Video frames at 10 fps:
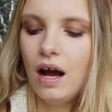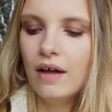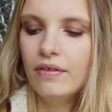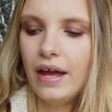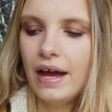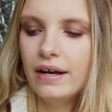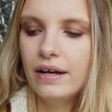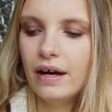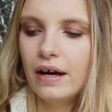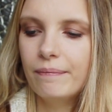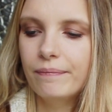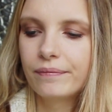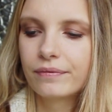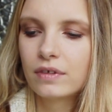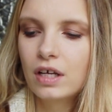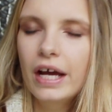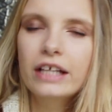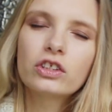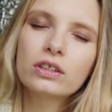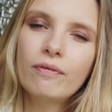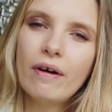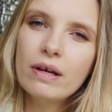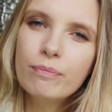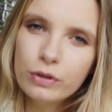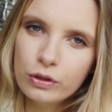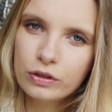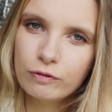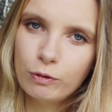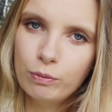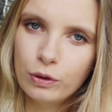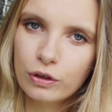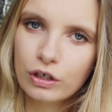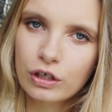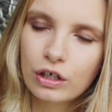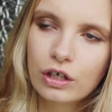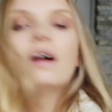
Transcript: And then it's just a very beautiful book.